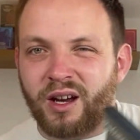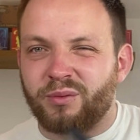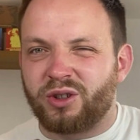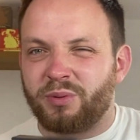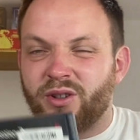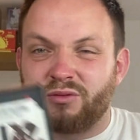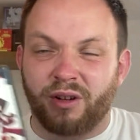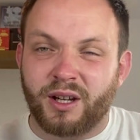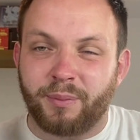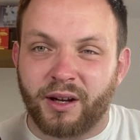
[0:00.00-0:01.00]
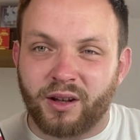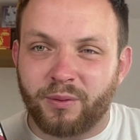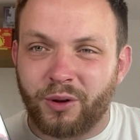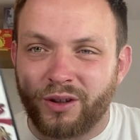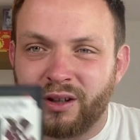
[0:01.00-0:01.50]
up just because Ricky picked
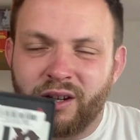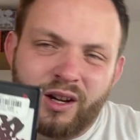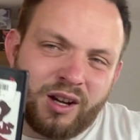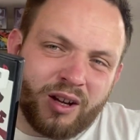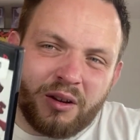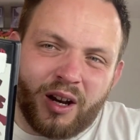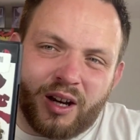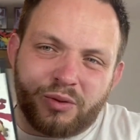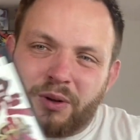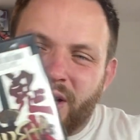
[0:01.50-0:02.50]
up one last